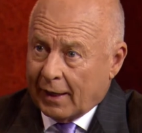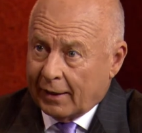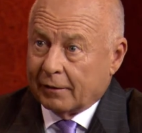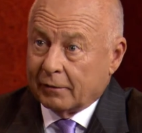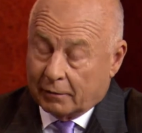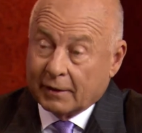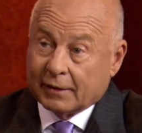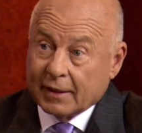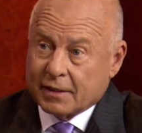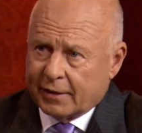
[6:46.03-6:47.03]
And
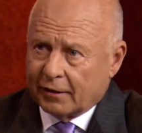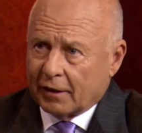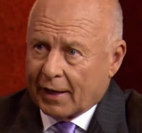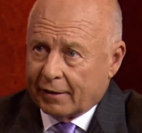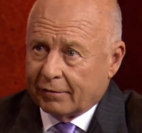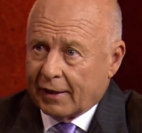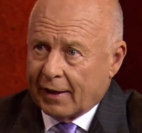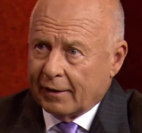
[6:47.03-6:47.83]
it did see the light of and day. And that